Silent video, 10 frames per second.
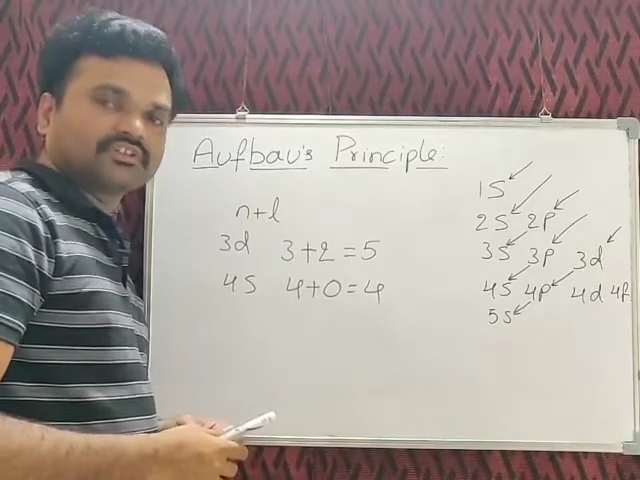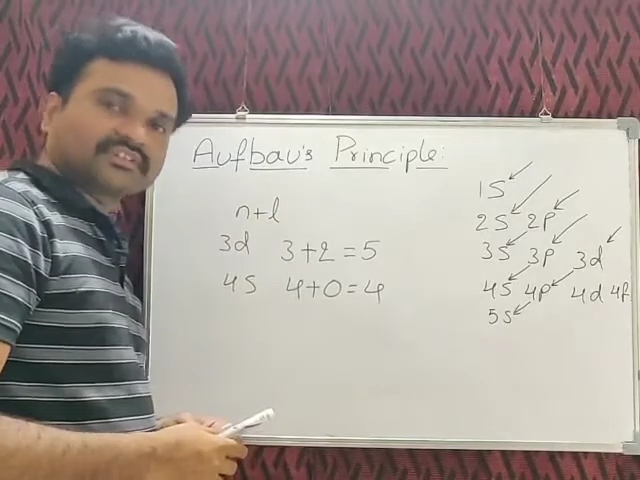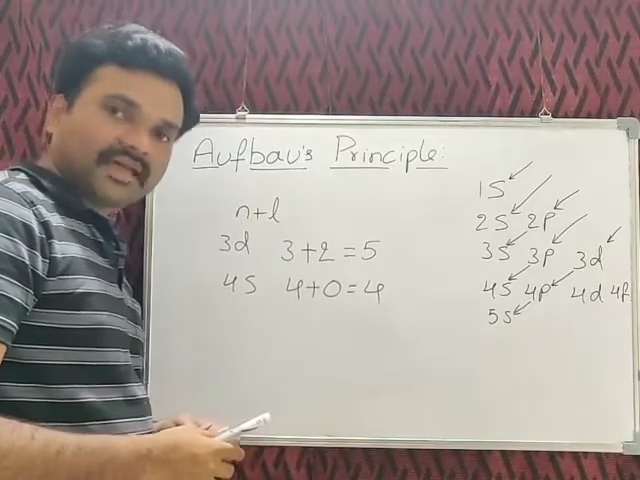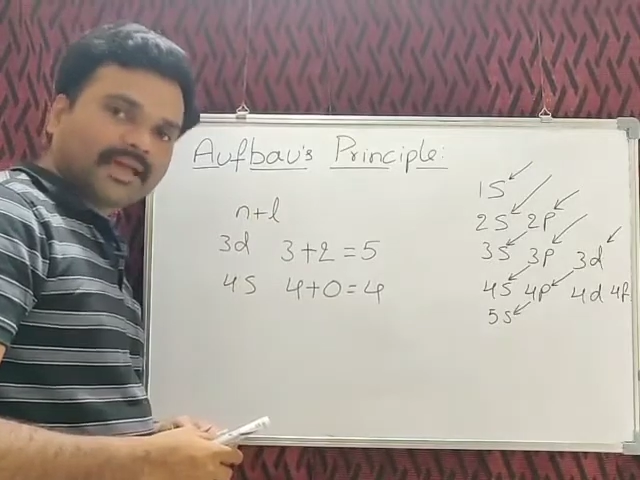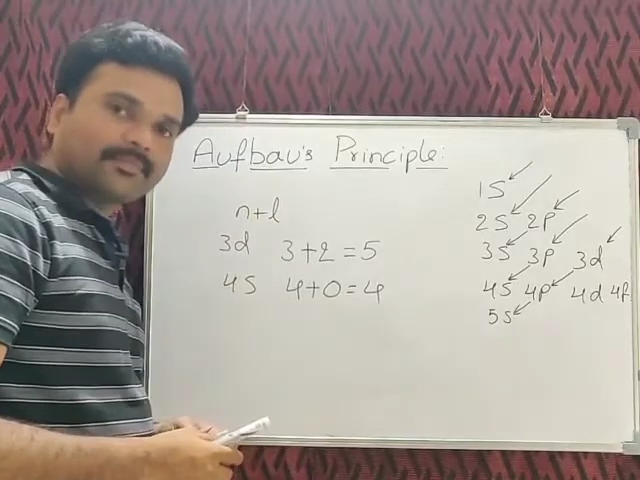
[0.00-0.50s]

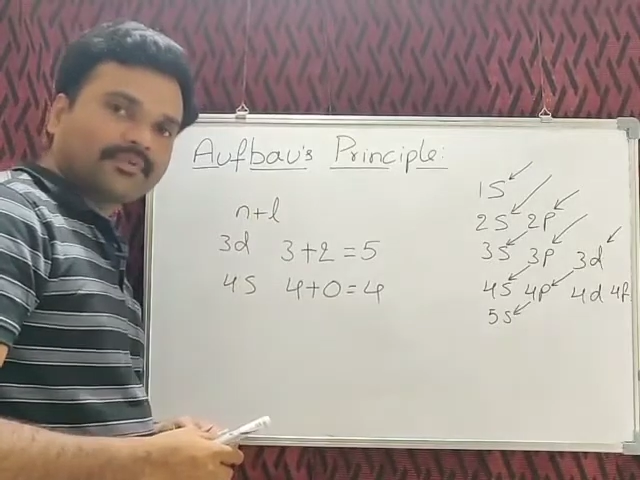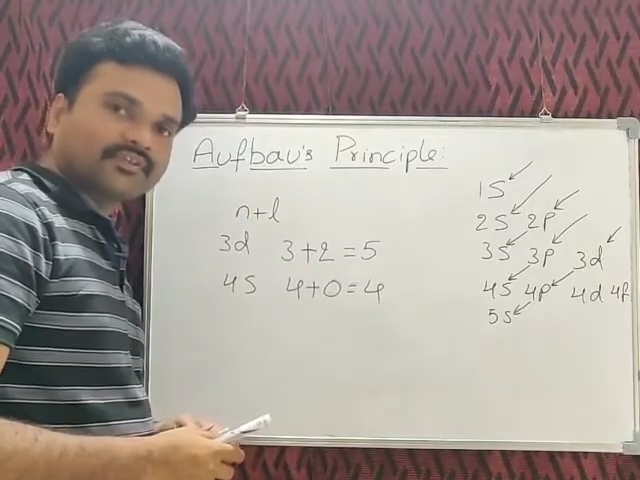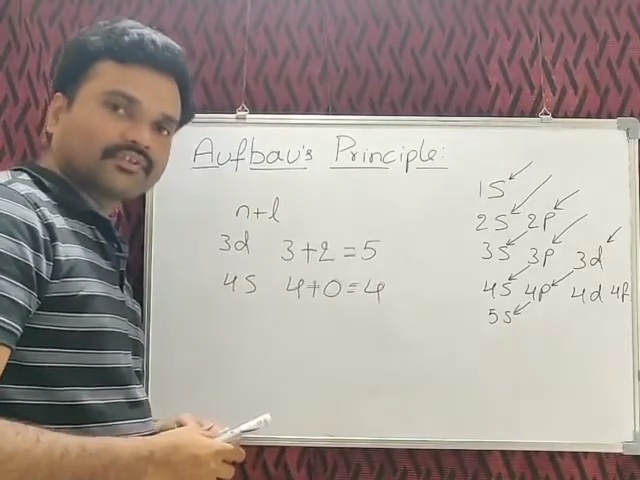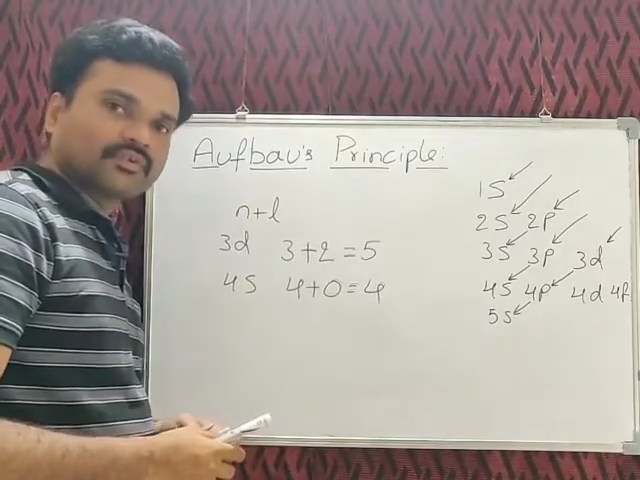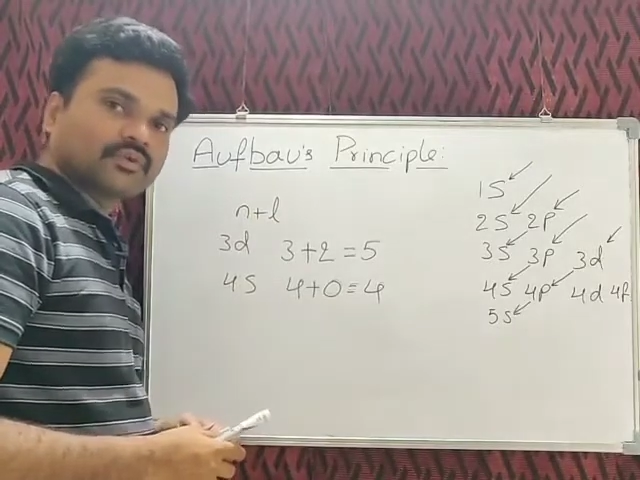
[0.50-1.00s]
This
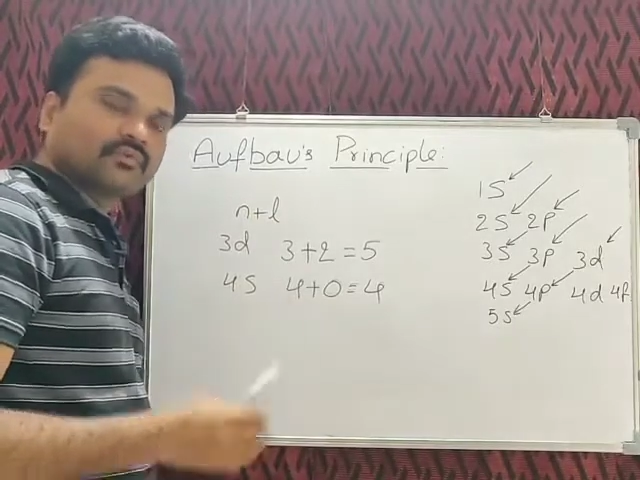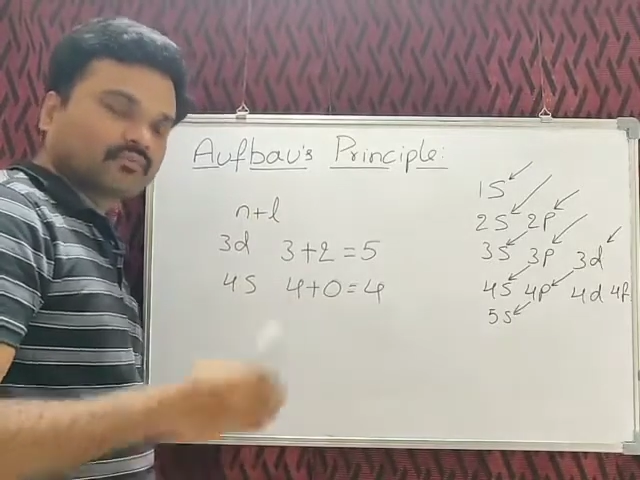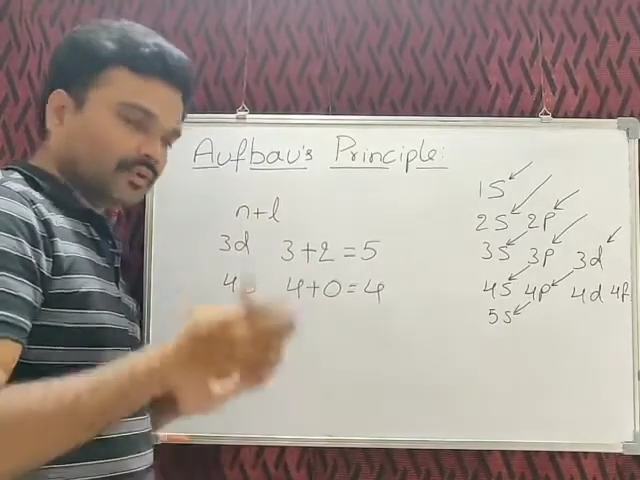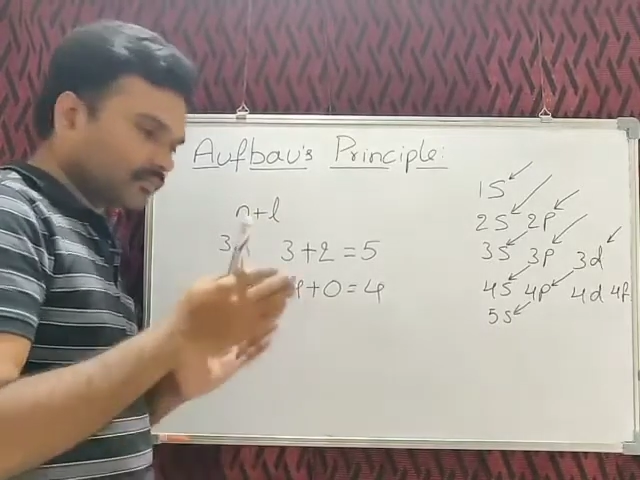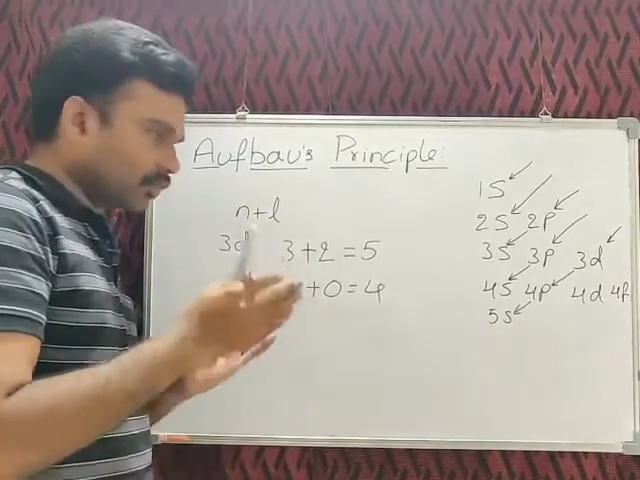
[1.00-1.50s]
happens
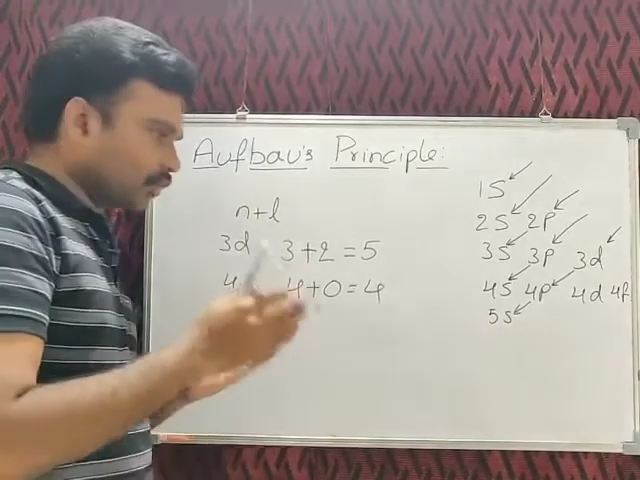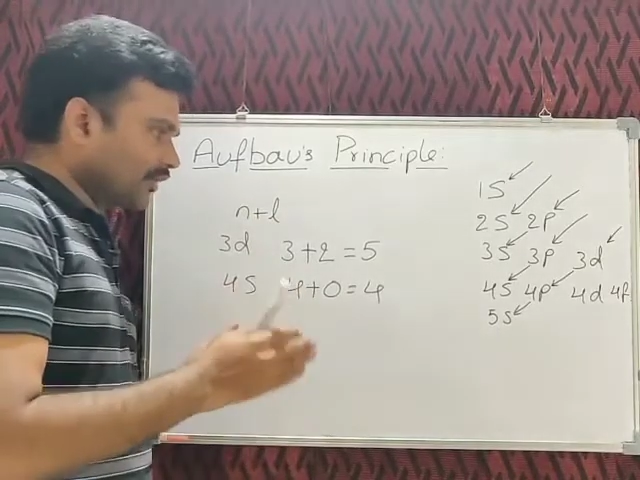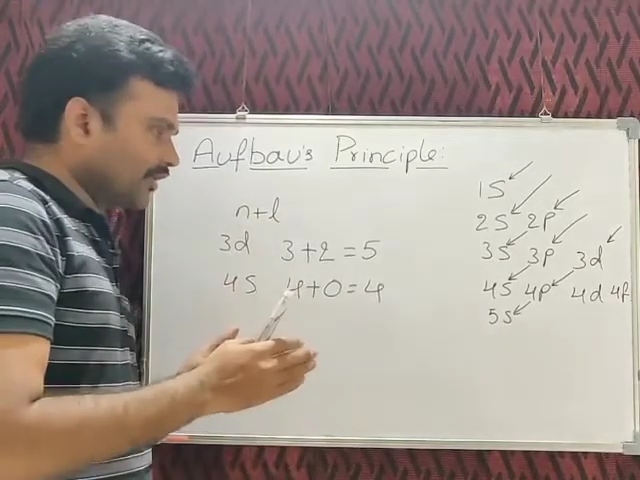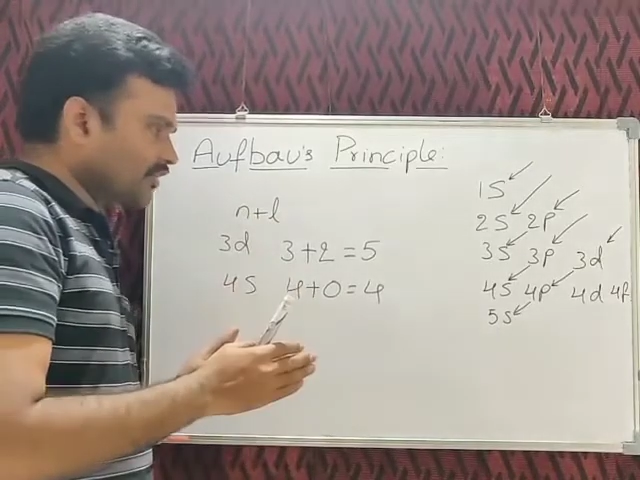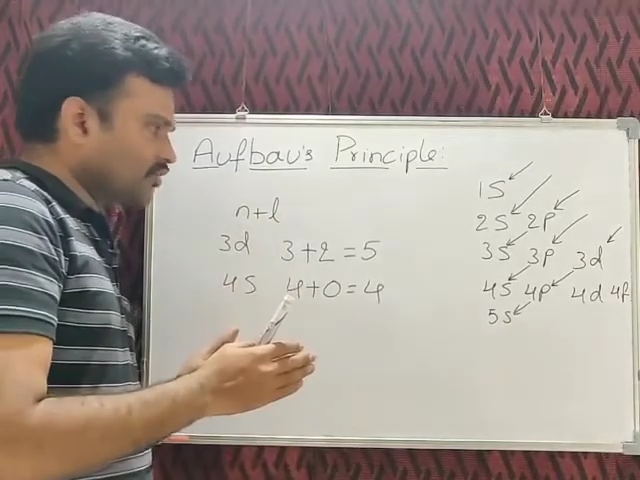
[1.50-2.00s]
from
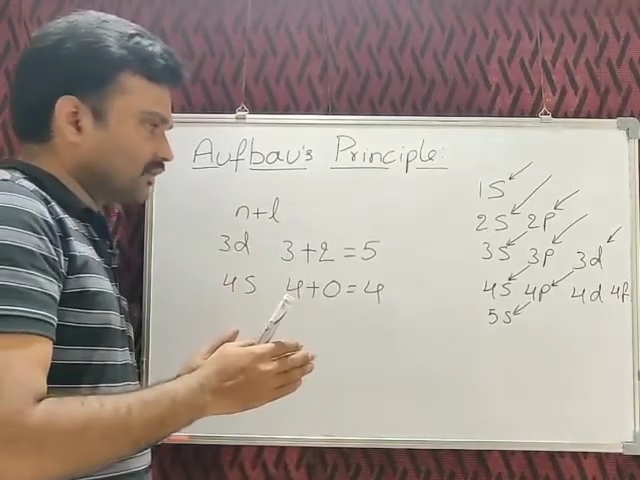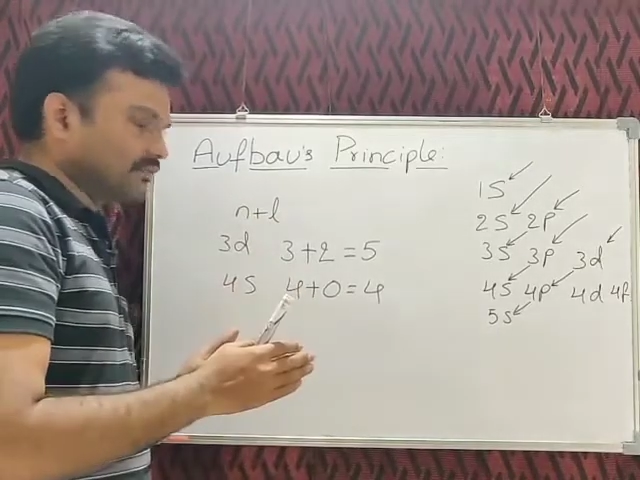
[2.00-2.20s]
lower energy